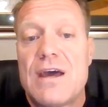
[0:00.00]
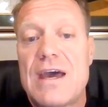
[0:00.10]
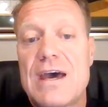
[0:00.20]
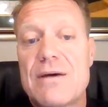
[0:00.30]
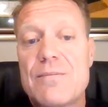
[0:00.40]

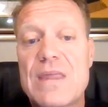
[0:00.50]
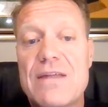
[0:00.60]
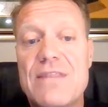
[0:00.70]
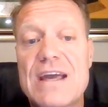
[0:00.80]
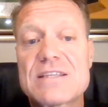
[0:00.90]

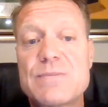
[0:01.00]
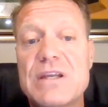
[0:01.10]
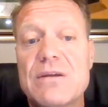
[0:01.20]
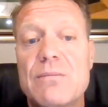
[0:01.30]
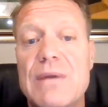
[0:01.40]
And that's
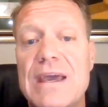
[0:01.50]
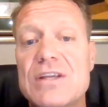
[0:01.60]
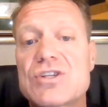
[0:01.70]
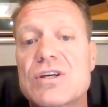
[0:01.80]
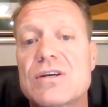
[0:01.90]
been a
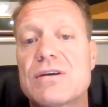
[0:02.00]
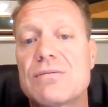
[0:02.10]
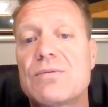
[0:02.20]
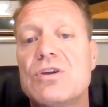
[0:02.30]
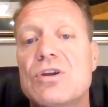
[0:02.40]
major,
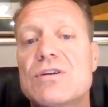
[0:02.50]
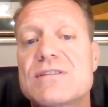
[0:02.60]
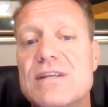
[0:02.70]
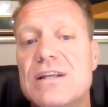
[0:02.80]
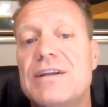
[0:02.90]

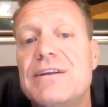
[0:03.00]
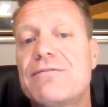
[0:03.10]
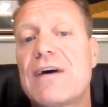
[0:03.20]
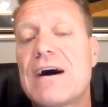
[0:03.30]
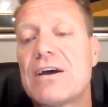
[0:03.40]

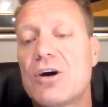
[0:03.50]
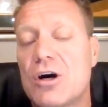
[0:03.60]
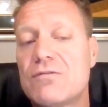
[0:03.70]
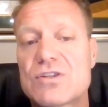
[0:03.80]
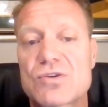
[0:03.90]
solidifier
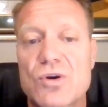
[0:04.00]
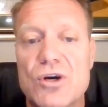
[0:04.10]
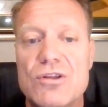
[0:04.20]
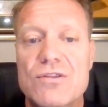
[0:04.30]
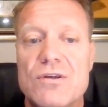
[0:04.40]
of its
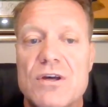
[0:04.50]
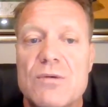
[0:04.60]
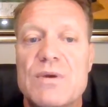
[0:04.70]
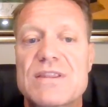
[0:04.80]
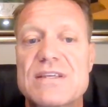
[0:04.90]
growth.
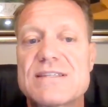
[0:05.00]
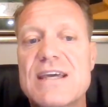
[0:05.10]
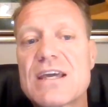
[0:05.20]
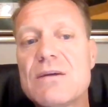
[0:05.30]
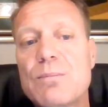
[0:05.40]
But the
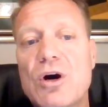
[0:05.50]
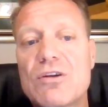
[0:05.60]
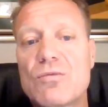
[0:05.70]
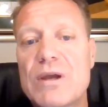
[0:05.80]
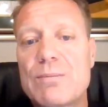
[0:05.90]
second
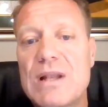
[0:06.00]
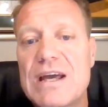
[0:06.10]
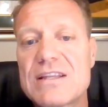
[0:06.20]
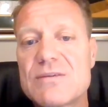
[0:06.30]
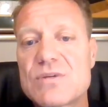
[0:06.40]
part of where
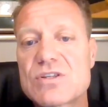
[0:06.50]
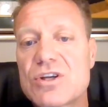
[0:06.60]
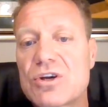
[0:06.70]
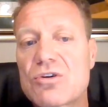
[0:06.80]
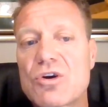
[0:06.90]
platinum is
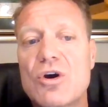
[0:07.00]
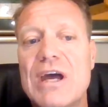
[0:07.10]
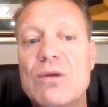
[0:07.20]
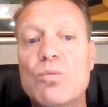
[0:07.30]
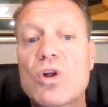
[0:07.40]
going to grow
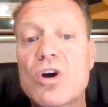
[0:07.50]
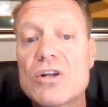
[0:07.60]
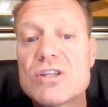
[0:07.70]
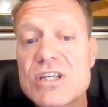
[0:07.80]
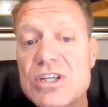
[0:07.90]
and will
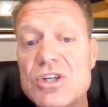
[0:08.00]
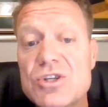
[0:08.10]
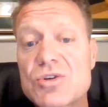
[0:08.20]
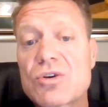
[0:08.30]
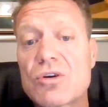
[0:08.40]
continue
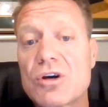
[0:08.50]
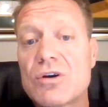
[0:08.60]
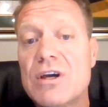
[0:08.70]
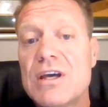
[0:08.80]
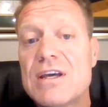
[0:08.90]
to
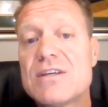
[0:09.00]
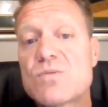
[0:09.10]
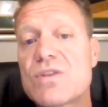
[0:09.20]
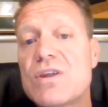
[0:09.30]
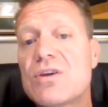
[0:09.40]
grow is
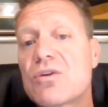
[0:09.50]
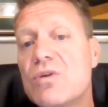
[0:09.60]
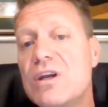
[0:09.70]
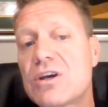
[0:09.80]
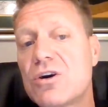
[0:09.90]
within the
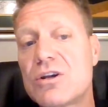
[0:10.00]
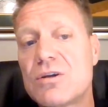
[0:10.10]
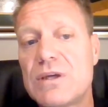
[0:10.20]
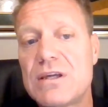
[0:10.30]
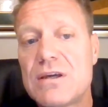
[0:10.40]
green
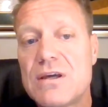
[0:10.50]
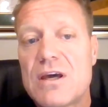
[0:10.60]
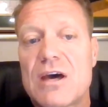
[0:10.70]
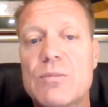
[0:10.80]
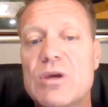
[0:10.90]
economy.
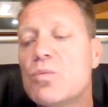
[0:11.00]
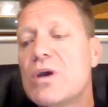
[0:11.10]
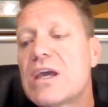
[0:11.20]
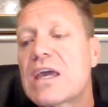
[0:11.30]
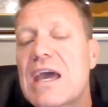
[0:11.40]
I mean,
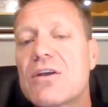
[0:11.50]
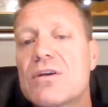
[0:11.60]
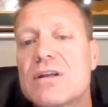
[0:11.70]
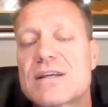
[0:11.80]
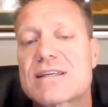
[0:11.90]
we
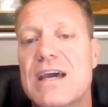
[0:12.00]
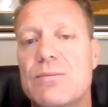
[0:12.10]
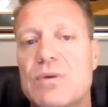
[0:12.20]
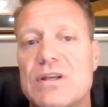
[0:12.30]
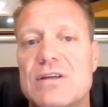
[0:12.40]
cannot
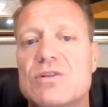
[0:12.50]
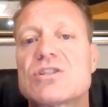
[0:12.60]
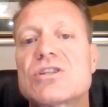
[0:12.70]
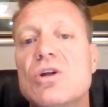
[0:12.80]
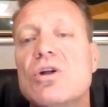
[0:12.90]
escape it. It
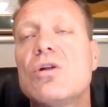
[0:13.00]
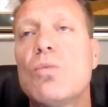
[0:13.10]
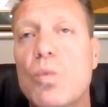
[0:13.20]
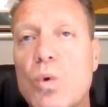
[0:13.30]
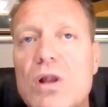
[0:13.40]

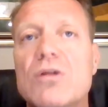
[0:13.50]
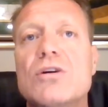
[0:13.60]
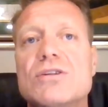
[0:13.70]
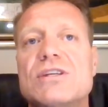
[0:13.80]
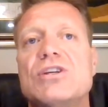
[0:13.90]
still will
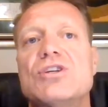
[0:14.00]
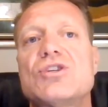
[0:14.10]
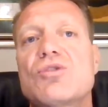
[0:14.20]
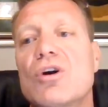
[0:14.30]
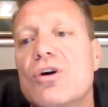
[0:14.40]
continue
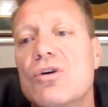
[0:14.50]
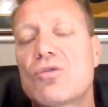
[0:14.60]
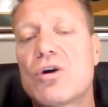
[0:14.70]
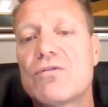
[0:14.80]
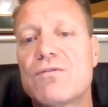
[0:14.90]
to
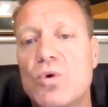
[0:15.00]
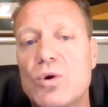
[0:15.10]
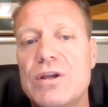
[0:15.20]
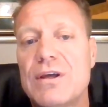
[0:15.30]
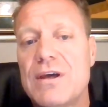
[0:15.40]
grow
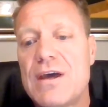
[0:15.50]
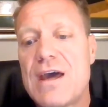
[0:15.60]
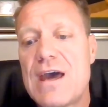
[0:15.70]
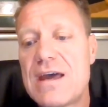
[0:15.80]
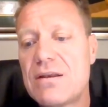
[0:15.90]
forward.
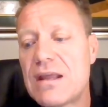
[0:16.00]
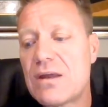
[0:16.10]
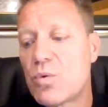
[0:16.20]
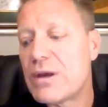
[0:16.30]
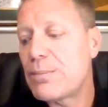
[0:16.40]

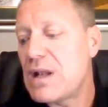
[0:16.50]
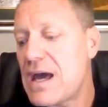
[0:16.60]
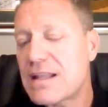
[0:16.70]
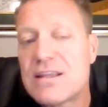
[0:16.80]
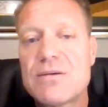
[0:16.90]
And where
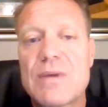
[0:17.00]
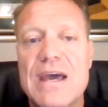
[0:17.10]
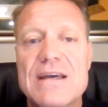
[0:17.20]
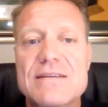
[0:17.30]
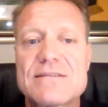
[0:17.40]
platinum
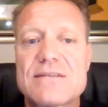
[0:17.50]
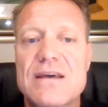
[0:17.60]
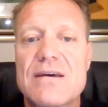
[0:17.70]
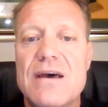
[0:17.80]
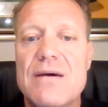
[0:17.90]
has
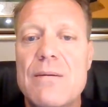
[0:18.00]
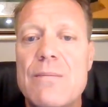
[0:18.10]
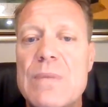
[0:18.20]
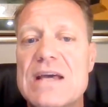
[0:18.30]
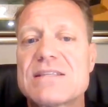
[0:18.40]
a
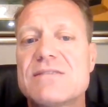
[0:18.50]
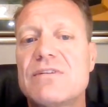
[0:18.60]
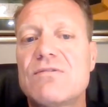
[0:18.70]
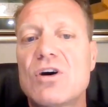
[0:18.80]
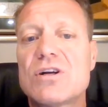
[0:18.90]
massive
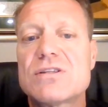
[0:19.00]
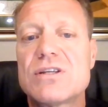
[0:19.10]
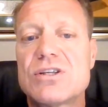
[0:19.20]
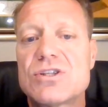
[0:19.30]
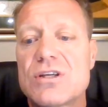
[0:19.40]

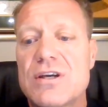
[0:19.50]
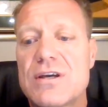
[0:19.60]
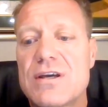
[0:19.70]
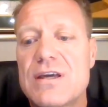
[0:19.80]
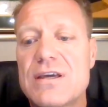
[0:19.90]
advantage
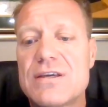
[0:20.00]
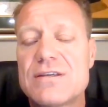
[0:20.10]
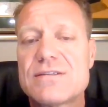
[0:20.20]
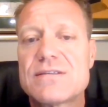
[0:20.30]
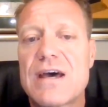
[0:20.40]

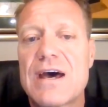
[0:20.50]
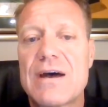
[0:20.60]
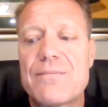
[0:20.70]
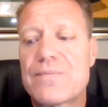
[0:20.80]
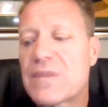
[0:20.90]
is
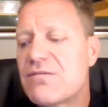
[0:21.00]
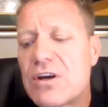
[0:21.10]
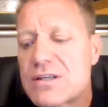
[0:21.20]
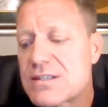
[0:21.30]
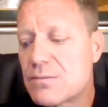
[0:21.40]

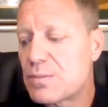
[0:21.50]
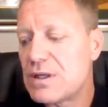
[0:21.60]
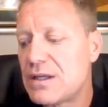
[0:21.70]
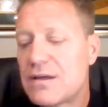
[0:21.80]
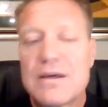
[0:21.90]
very
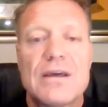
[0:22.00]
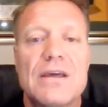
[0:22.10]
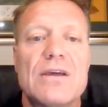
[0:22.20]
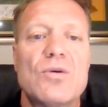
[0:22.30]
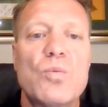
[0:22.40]
simply,
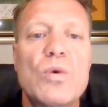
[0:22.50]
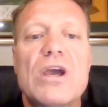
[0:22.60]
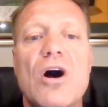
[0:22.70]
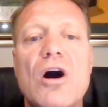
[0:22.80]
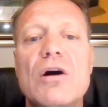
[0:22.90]

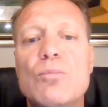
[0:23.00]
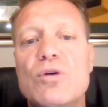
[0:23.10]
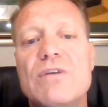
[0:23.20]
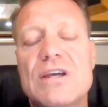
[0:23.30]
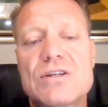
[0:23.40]
we are
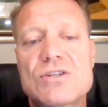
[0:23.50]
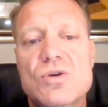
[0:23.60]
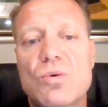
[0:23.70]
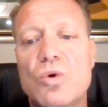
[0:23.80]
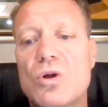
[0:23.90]
moving
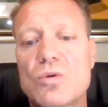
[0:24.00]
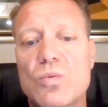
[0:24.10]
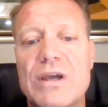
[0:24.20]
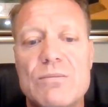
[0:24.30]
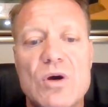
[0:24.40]
into a world
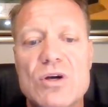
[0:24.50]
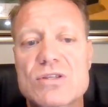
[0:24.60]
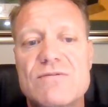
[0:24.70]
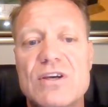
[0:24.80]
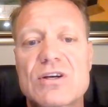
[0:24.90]
where
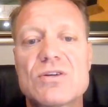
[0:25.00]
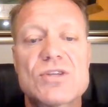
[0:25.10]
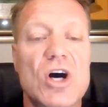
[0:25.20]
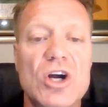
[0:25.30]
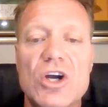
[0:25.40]
most
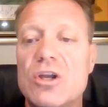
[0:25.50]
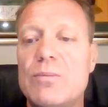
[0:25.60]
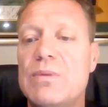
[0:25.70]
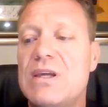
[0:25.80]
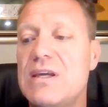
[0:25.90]
vehicles are going to
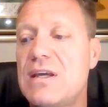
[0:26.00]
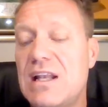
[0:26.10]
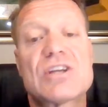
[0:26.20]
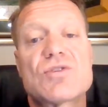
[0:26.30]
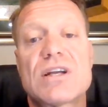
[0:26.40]
be
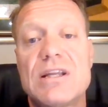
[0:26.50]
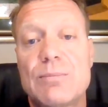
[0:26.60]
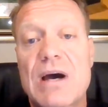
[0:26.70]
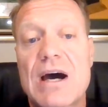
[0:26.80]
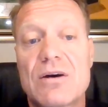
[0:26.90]

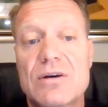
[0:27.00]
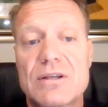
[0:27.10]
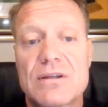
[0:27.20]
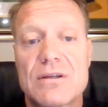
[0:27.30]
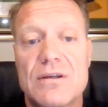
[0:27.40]
electrically powered.